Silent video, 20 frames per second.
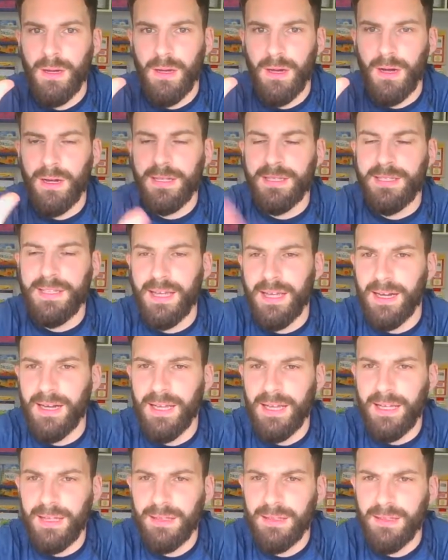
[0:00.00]
Hi,
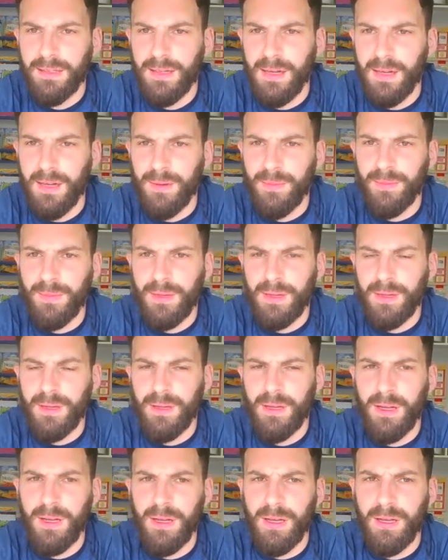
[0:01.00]
Stanley.
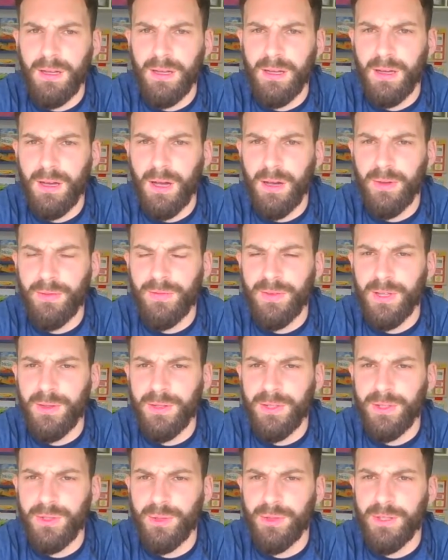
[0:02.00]
Hopefully you
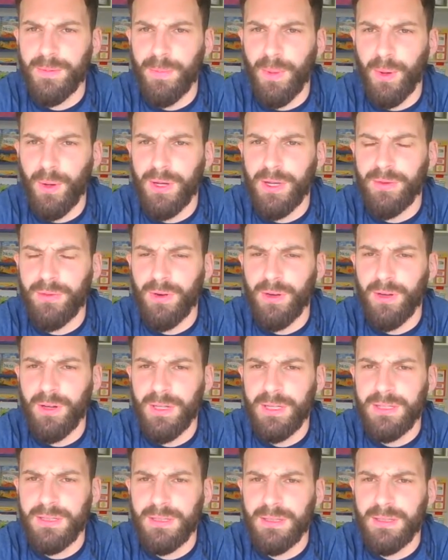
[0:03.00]
enjoyed your bike ride.